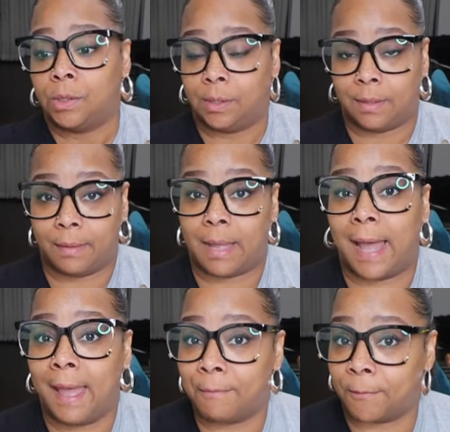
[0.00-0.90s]

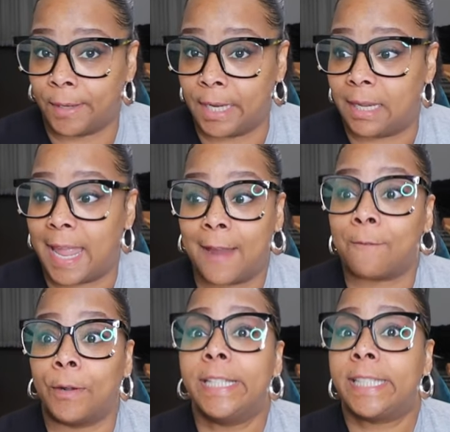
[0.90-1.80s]
I have a friend,
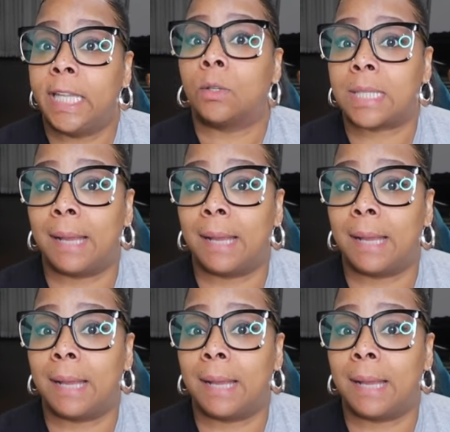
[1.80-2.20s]
every single